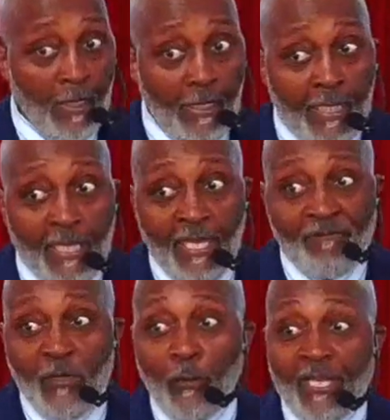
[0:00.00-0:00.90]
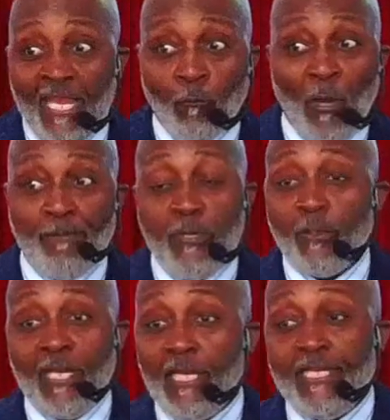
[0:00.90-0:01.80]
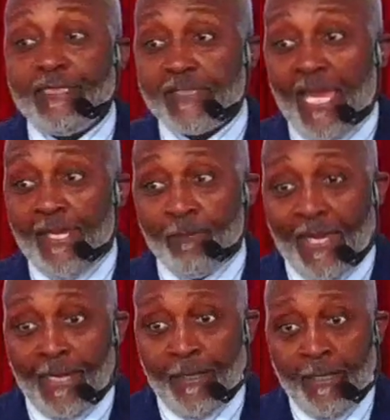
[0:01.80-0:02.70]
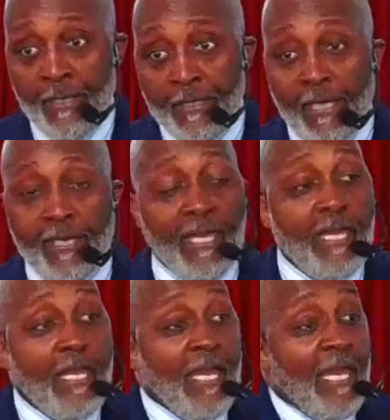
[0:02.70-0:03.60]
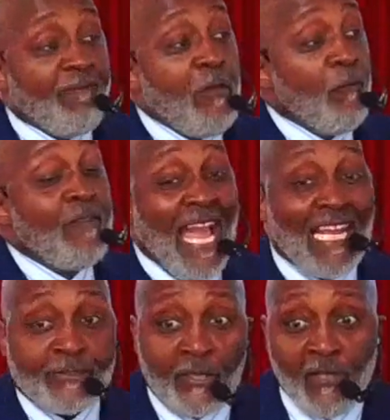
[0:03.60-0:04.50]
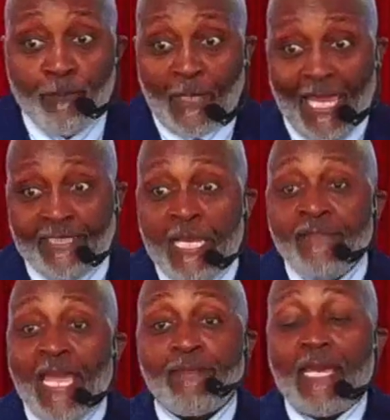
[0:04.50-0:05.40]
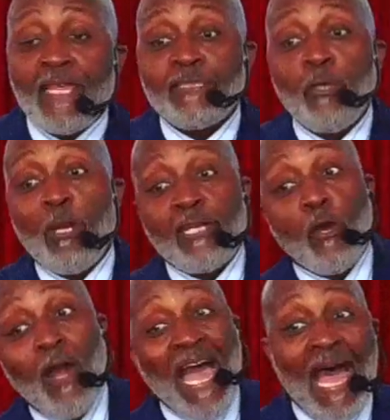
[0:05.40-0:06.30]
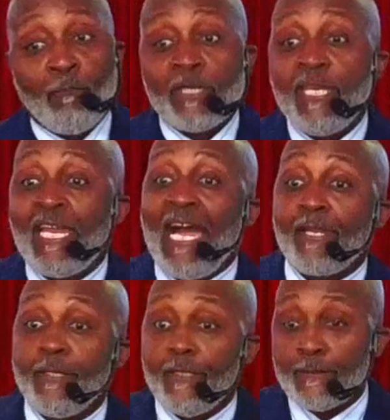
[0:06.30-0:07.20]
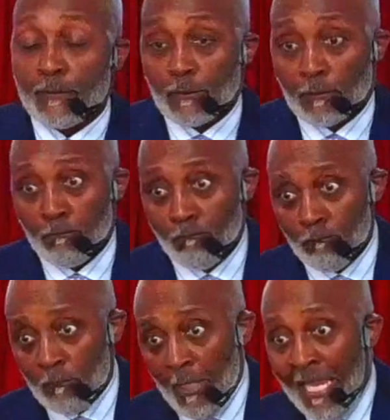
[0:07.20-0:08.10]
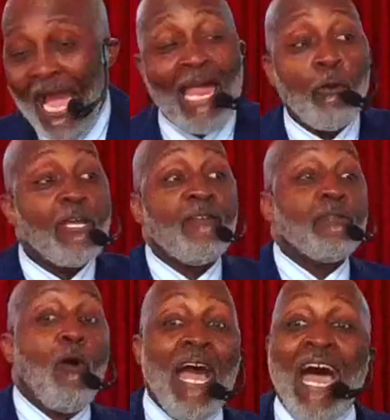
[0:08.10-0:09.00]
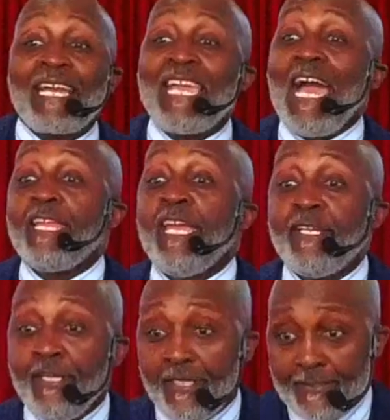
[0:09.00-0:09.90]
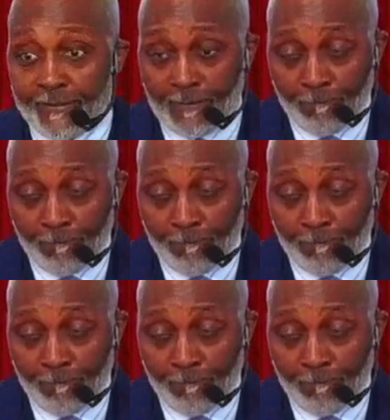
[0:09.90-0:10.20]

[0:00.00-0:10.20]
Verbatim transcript: If you're in here with me, you, can at least say amen. If you got to the place that, that, that, you didn't know how I'm going to get out of this. I don't even know how I got into this.